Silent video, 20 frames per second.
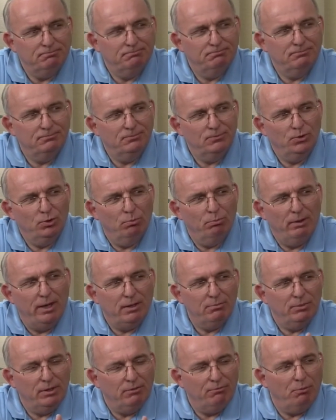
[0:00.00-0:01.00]
but you
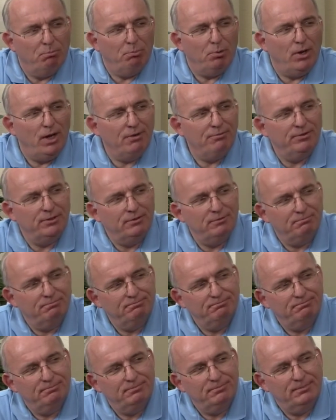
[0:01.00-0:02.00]
remind me of a
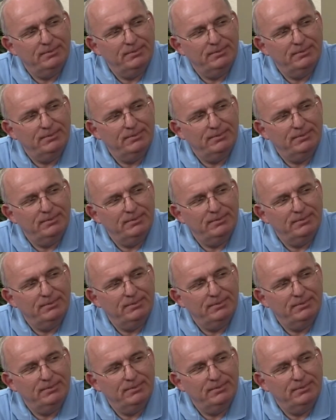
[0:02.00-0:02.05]
prophet.